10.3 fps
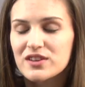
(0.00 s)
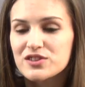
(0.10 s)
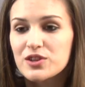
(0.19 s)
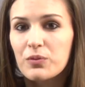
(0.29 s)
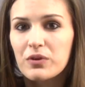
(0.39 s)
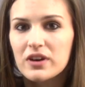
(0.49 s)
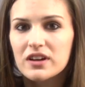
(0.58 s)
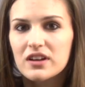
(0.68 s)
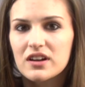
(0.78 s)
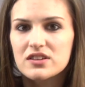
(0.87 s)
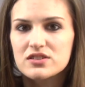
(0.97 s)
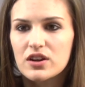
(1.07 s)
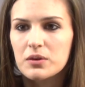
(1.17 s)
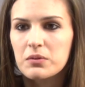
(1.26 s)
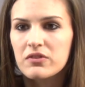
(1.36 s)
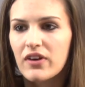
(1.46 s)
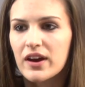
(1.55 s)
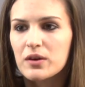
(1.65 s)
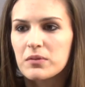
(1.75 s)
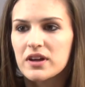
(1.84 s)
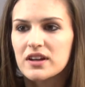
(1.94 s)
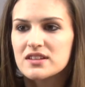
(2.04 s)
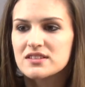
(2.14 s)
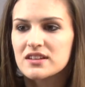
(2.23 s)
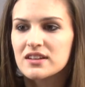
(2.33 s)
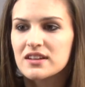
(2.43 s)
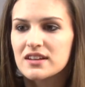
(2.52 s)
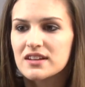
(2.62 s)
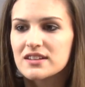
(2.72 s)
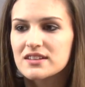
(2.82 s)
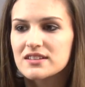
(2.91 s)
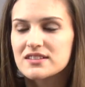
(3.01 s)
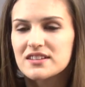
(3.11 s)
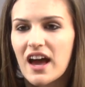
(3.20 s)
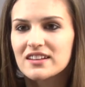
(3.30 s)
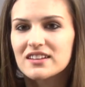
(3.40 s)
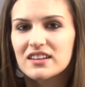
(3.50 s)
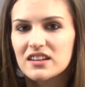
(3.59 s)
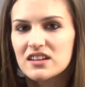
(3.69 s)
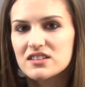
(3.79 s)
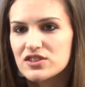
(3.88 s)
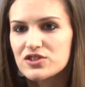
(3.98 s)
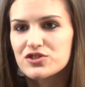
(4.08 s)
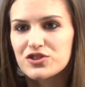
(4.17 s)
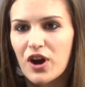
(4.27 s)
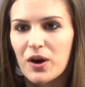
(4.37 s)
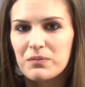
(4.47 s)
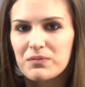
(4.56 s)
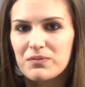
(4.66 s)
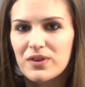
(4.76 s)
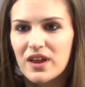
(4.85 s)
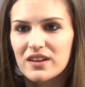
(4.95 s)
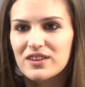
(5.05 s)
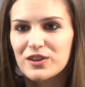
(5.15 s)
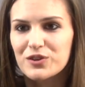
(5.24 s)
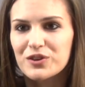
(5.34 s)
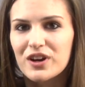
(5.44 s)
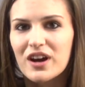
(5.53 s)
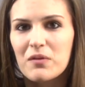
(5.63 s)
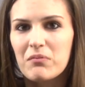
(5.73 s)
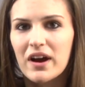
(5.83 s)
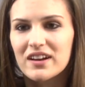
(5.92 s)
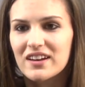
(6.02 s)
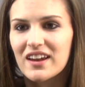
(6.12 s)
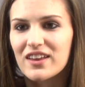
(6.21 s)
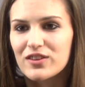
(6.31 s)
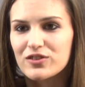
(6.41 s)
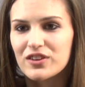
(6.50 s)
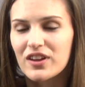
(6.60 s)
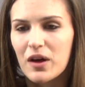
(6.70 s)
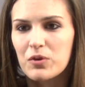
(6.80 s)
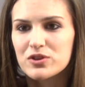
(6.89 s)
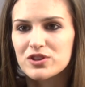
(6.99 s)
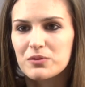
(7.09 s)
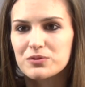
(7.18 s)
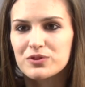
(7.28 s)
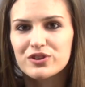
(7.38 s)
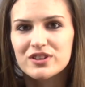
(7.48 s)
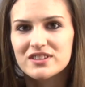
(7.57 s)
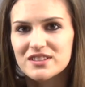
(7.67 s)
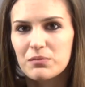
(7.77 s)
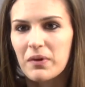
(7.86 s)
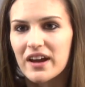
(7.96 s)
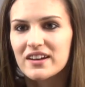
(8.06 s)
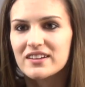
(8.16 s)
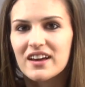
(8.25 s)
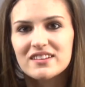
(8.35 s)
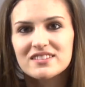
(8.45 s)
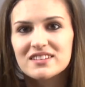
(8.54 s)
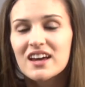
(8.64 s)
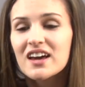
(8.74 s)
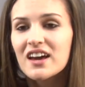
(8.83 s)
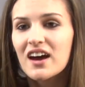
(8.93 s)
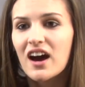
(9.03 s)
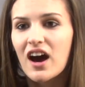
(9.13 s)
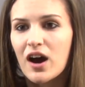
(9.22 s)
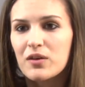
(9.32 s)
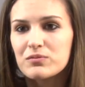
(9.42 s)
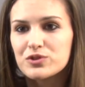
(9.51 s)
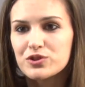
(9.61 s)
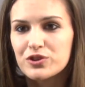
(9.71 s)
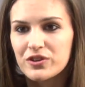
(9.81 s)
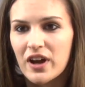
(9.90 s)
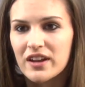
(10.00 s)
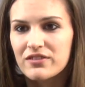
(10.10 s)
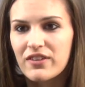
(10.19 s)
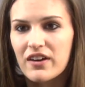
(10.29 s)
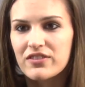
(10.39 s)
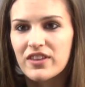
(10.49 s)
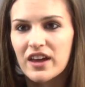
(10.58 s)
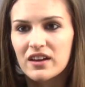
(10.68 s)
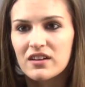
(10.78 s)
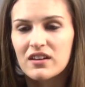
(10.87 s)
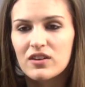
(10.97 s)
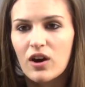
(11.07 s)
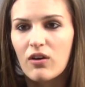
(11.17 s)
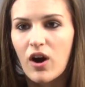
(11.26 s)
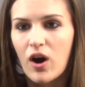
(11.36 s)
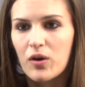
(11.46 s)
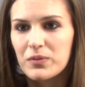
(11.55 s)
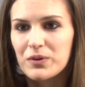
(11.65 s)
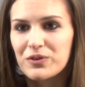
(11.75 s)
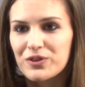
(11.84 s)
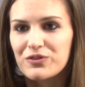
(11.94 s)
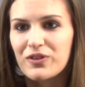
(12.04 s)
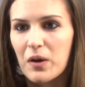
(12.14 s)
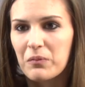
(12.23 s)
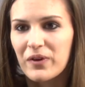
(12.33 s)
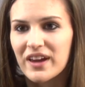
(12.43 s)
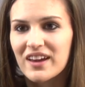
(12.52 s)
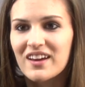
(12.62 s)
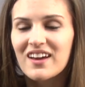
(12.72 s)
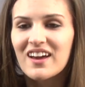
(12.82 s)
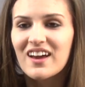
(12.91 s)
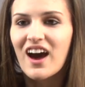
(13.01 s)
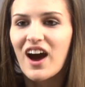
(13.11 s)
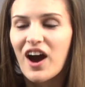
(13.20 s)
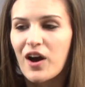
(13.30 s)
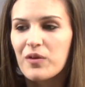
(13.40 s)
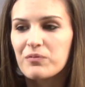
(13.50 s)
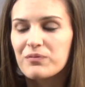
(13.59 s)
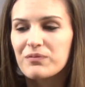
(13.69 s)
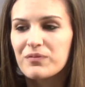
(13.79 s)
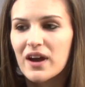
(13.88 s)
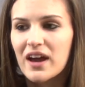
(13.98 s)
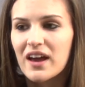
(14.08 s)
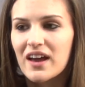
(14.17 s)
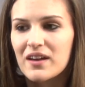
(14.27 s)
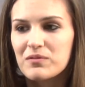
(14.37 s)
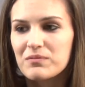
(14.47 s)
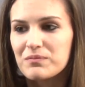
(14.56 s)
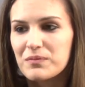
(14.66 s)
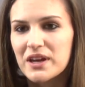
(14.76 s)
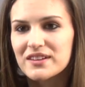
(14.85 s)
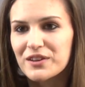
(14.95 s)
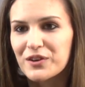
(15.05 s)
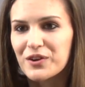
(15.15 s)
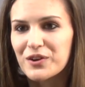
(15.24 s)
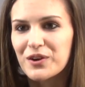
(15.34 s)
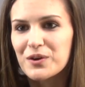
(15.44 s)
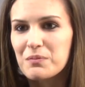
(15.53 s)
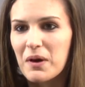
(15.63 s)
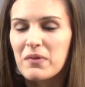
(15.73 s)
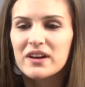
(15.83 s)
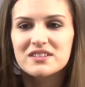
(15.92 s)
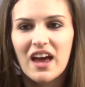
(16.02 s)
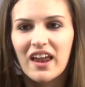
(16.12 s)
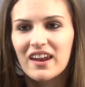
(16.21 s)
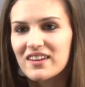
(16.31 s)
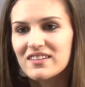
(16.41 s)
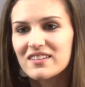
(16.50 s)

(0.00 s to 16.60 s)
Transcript: So working in a startup environment isn't exactly the easiest job that you could come by today. There's a lot more jobs where you can sit behind a desk, do your 9 to 5 thing, go home, be with your family, and make dinner and go to bed by 10.